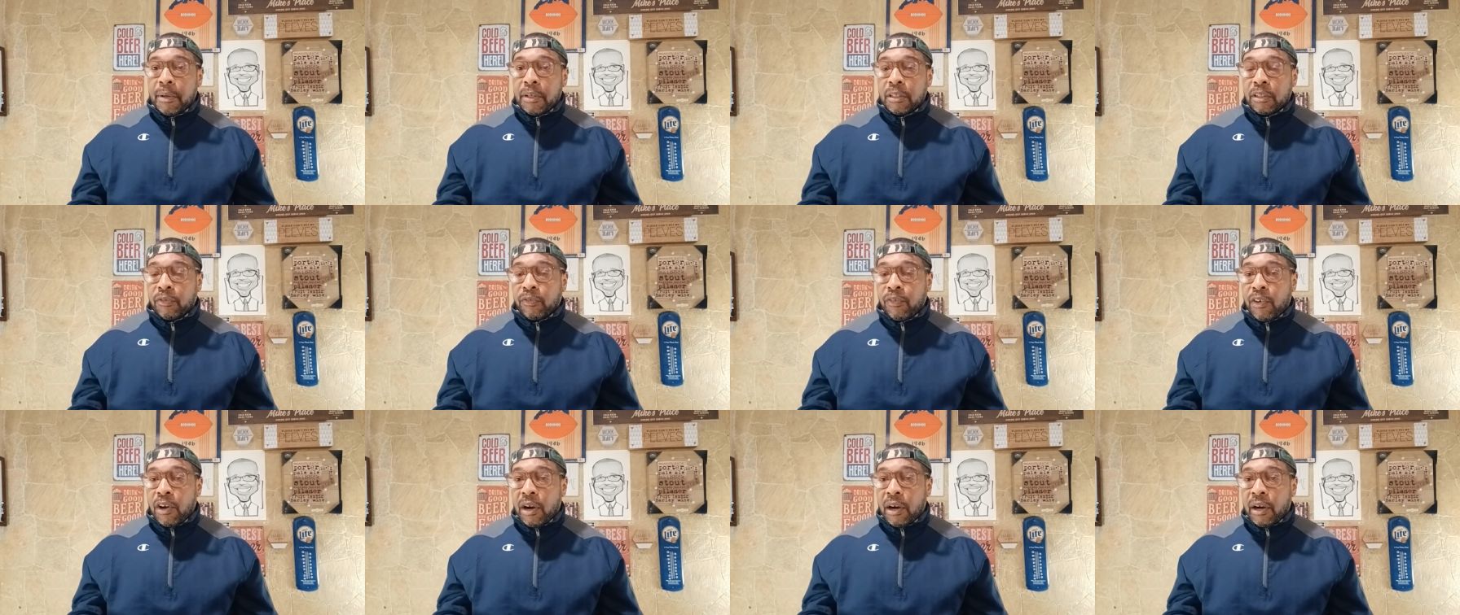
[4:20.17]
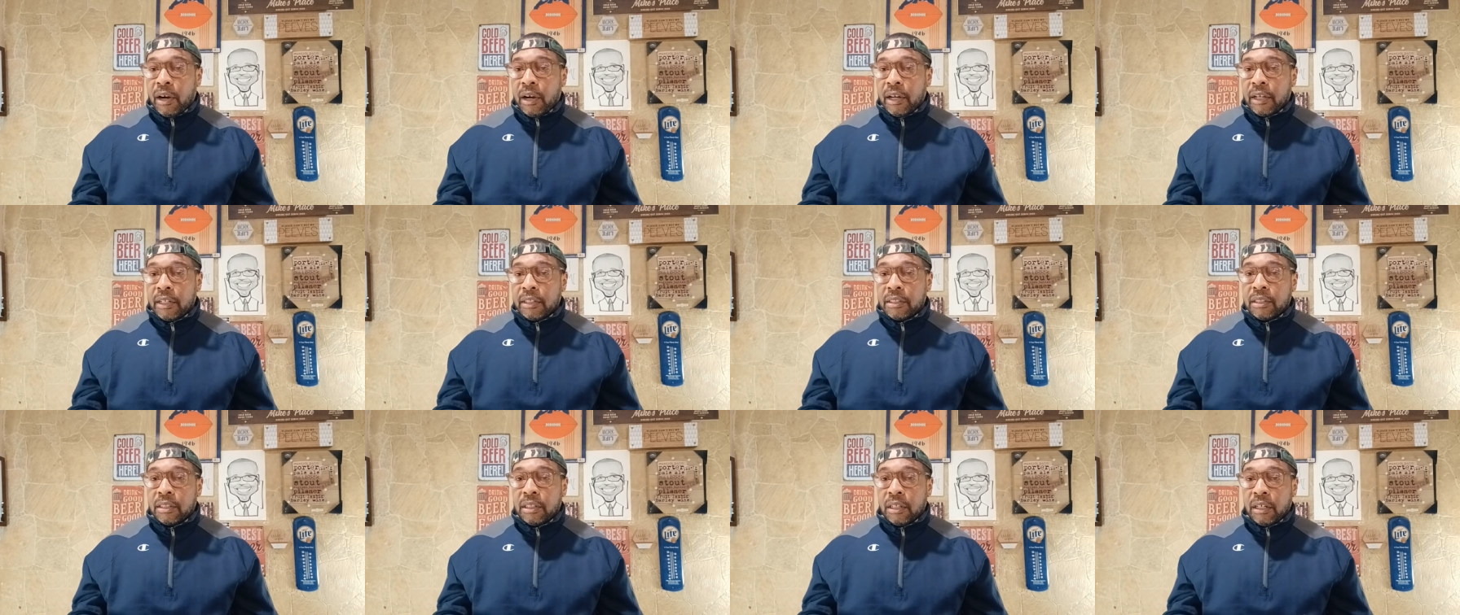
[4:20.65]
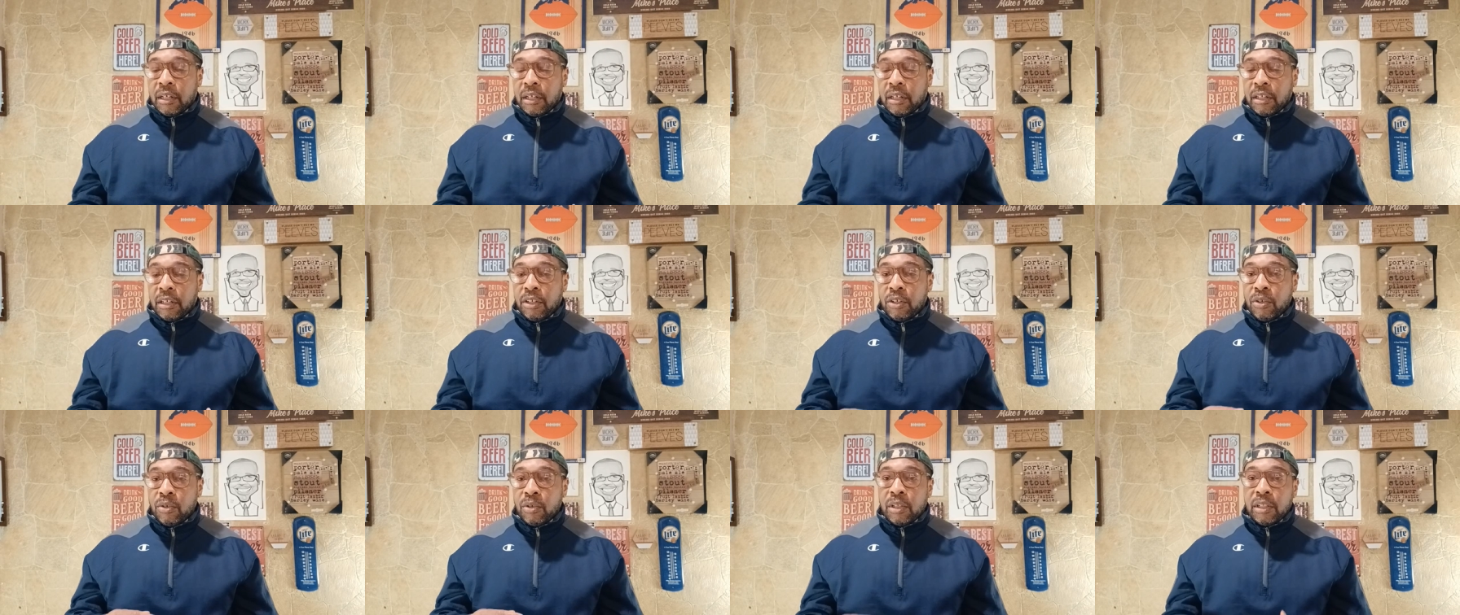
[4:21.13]
as far as the
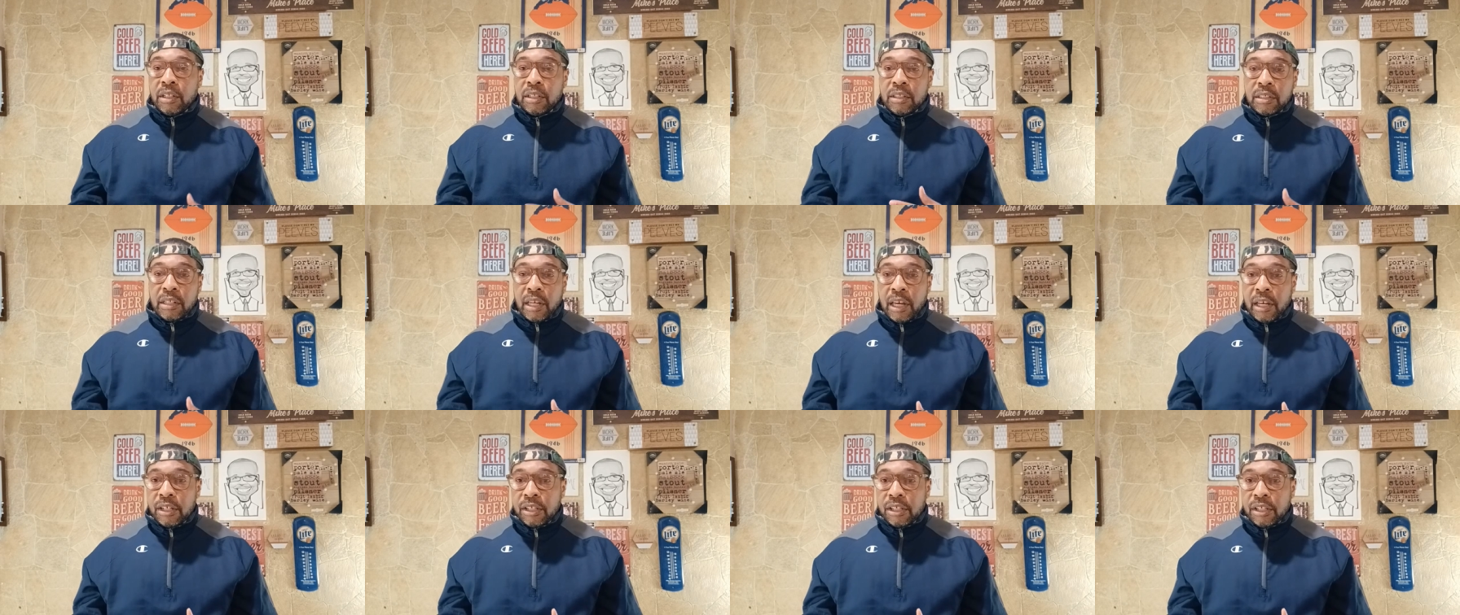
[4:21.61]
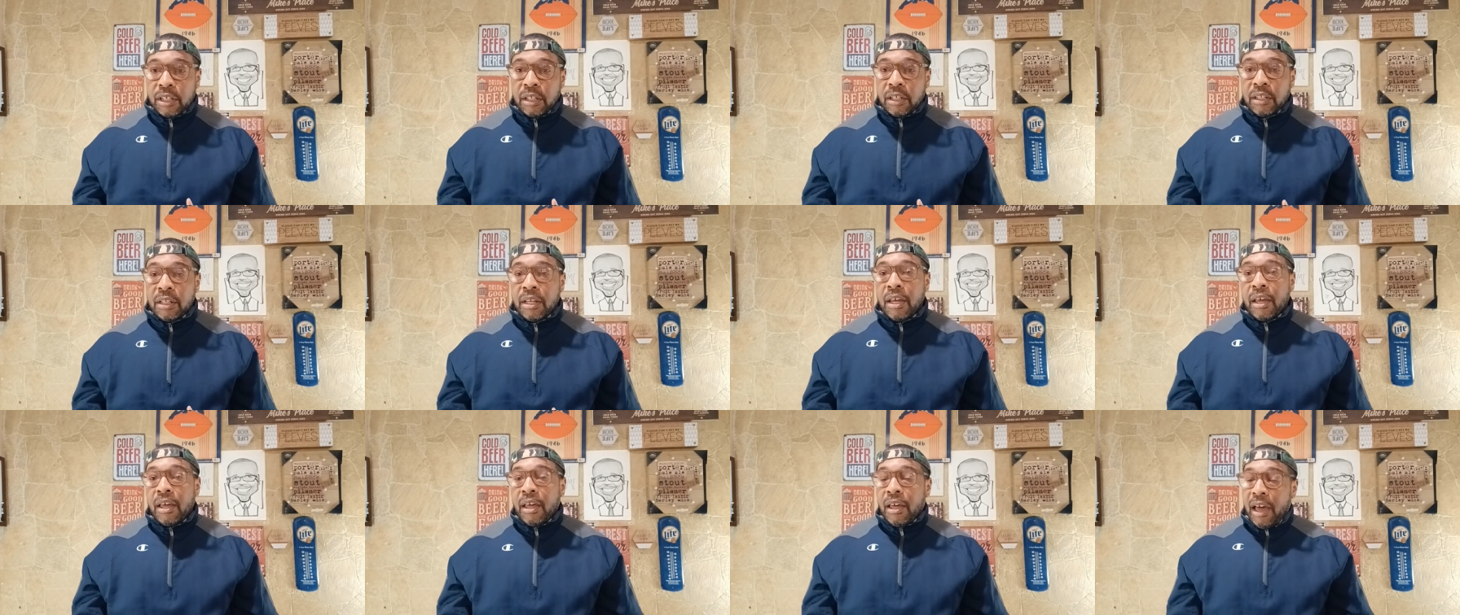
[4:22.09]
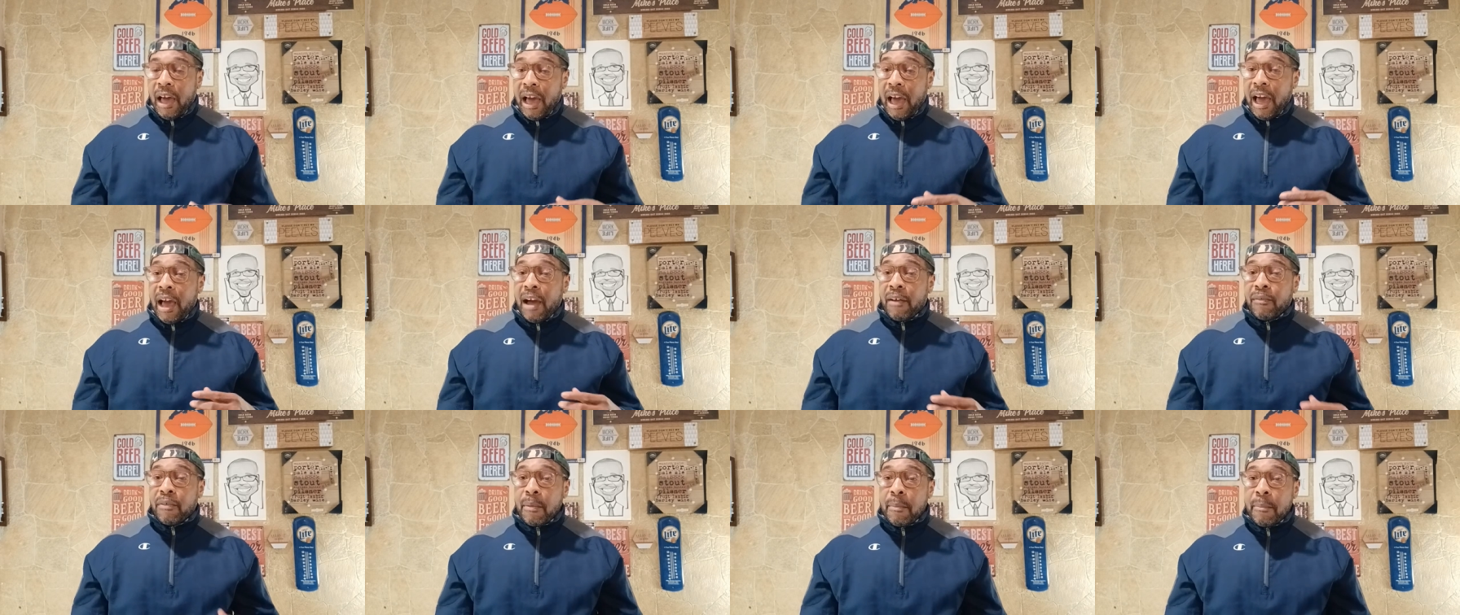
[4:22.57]
utilization, I
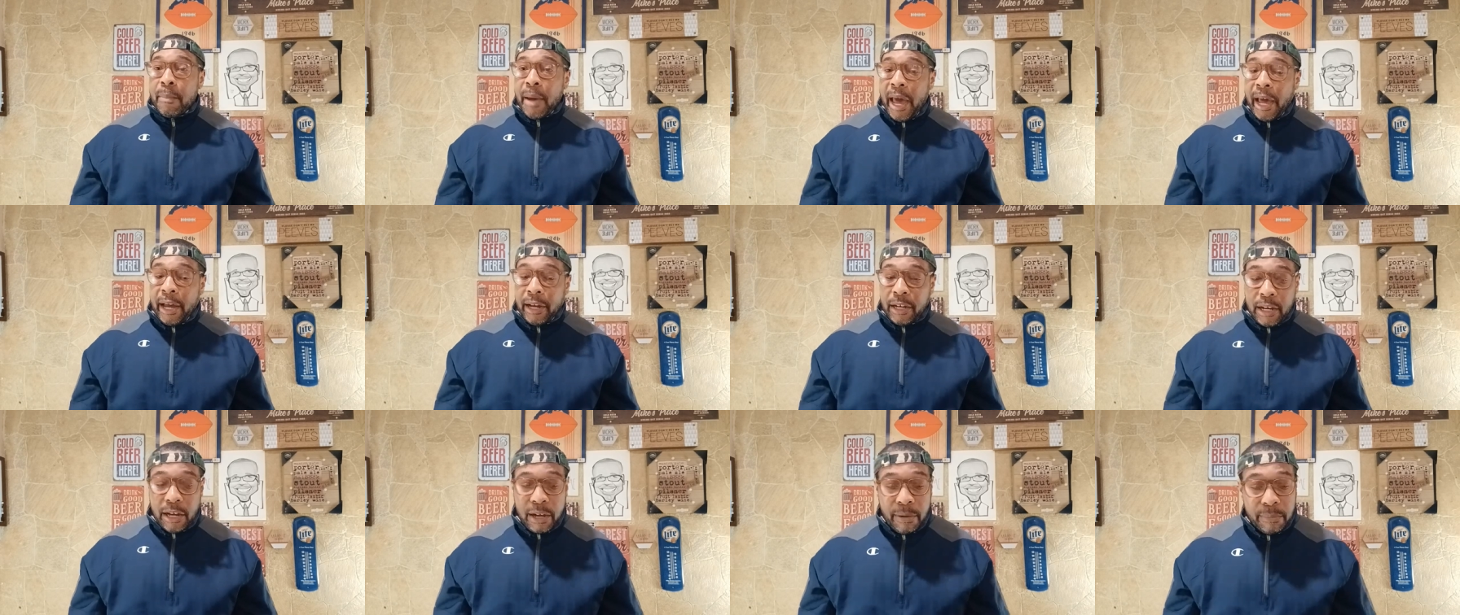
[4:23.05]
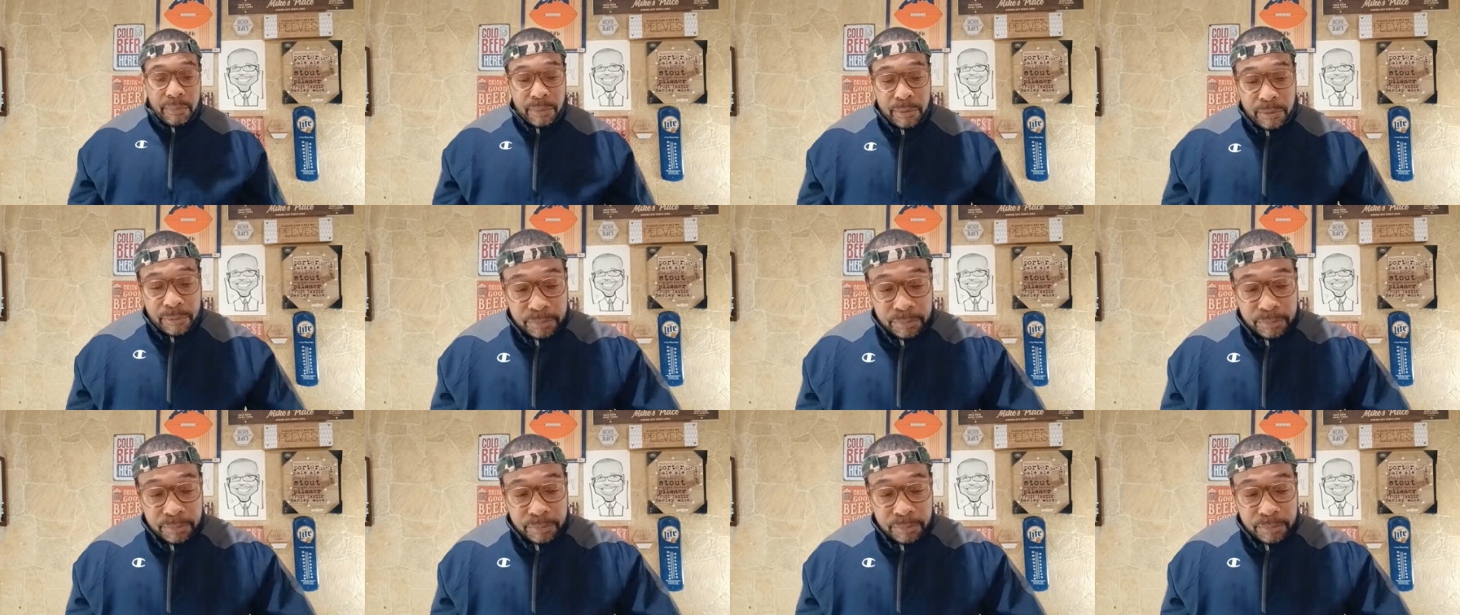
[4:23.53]
have a backup.